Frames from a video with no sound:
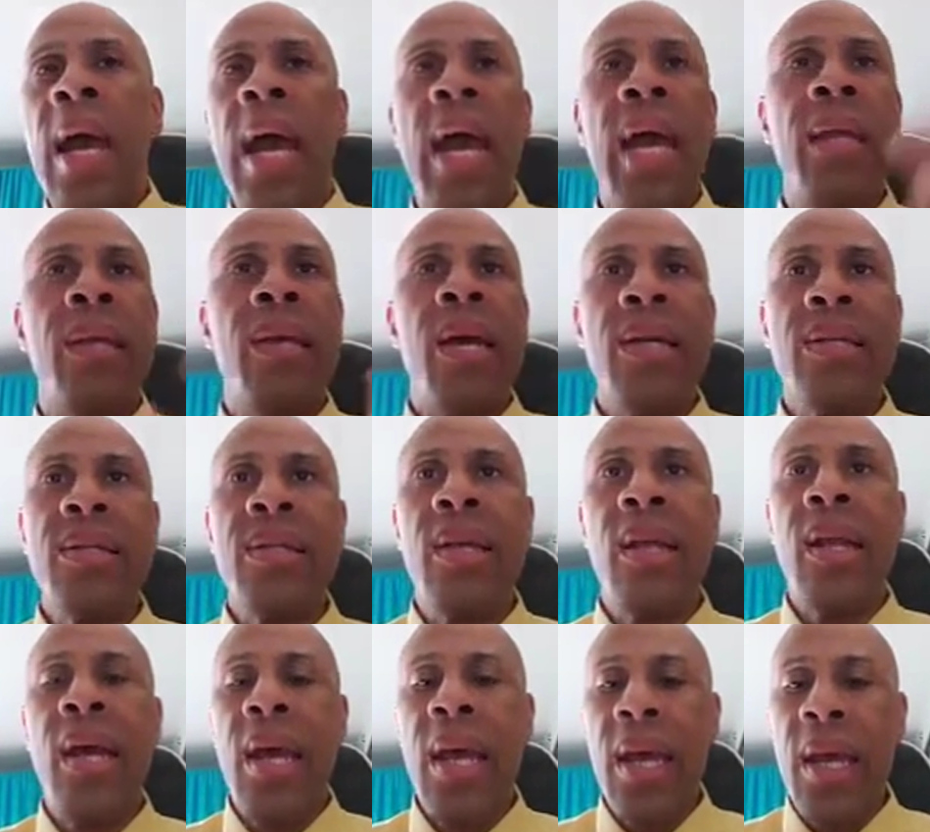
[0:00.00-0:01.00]
And
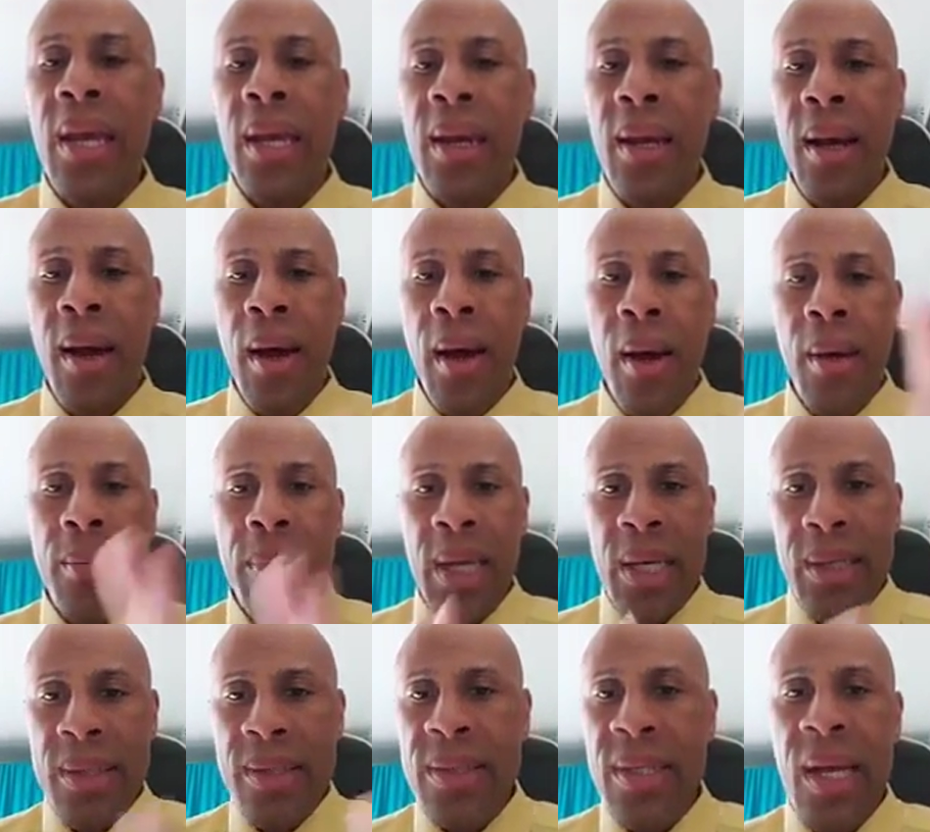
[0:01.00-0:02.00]
yesterday,
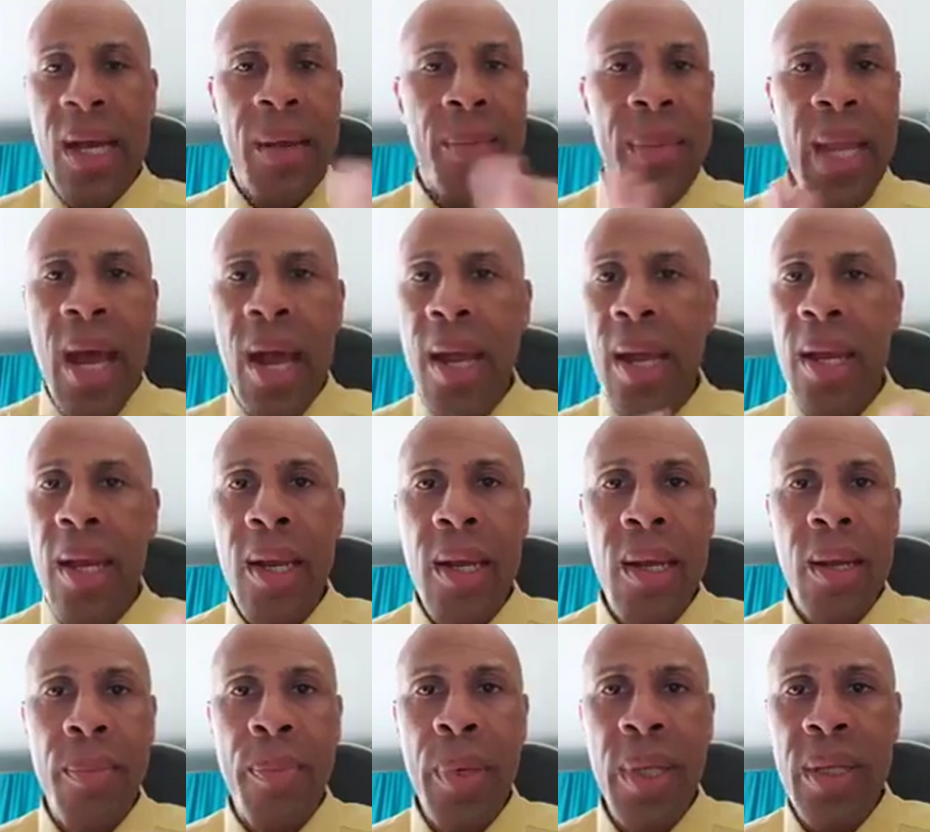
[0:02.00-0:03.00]
like I said, I'm not in
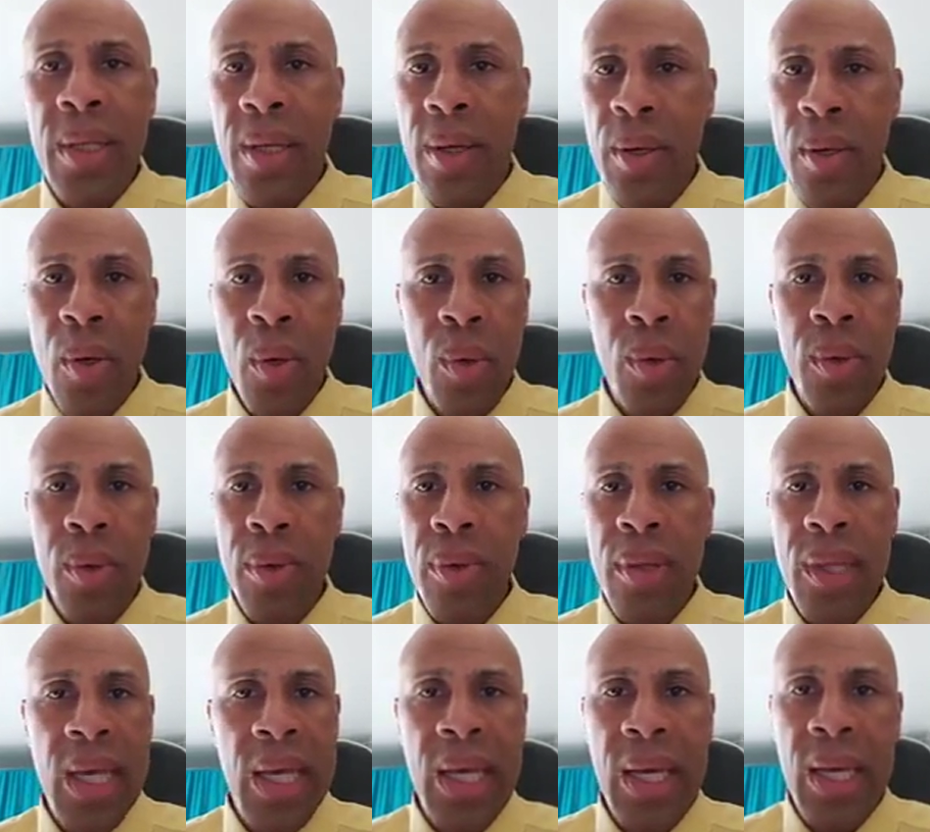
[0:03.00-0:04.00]
a political
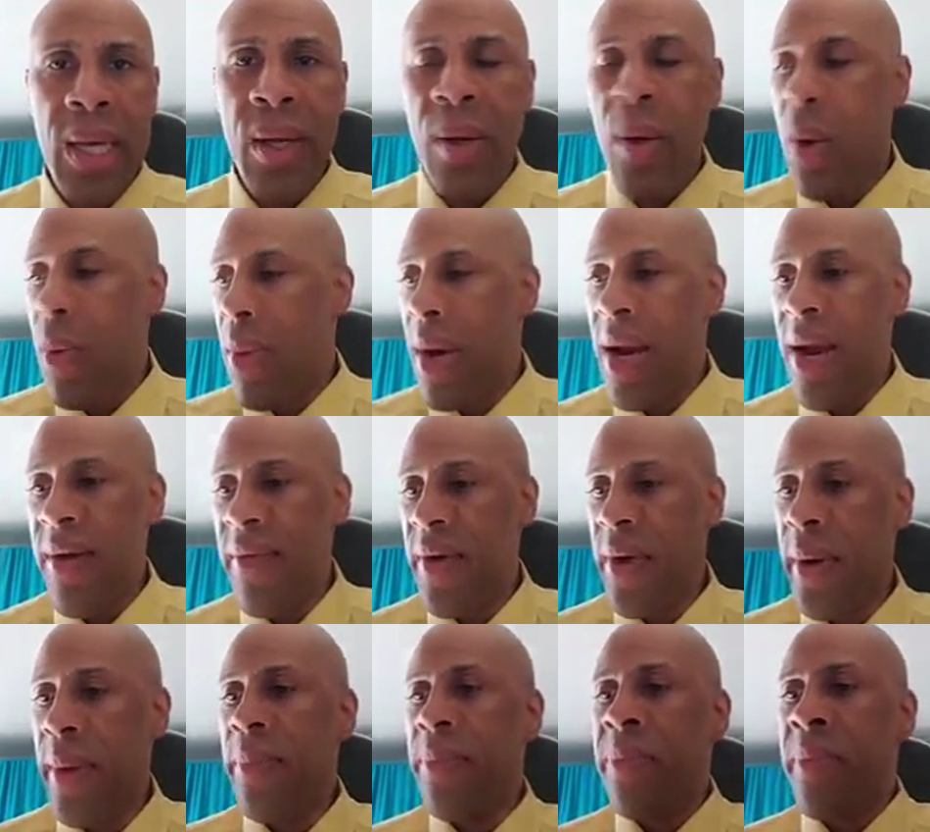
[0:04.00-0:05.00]
thing or whatever,